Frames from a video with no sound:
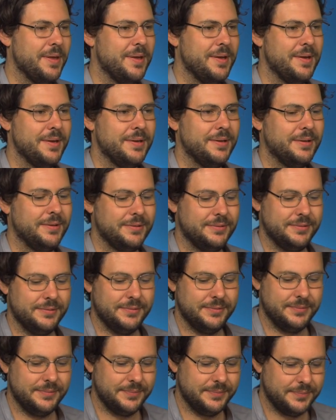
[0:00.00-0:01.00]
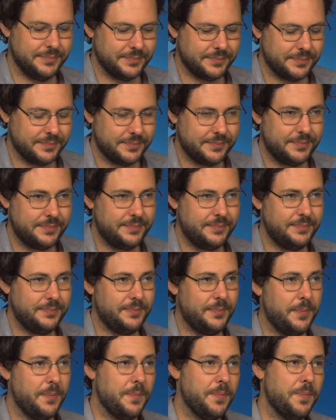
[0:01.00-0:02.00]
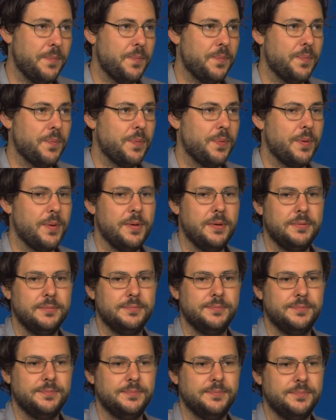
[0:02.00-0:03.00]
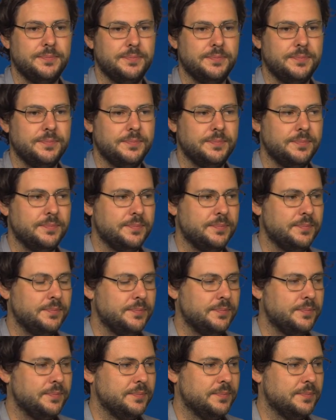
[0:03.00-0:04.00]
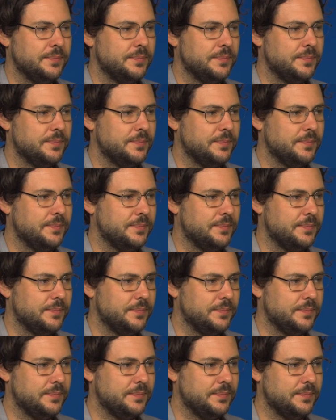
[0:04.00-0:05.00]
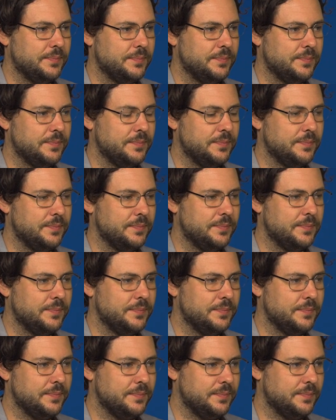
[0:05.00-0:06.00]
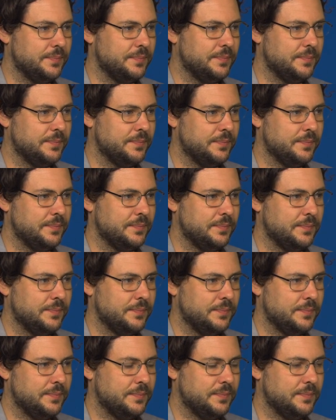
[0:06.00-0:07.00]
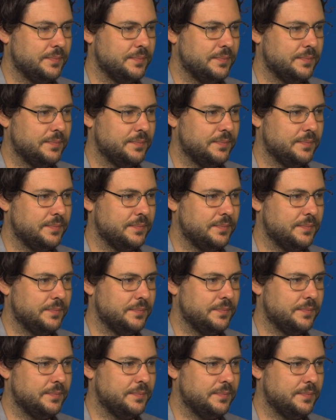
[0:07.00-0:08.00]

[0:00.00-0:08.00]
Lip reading: (not speaking)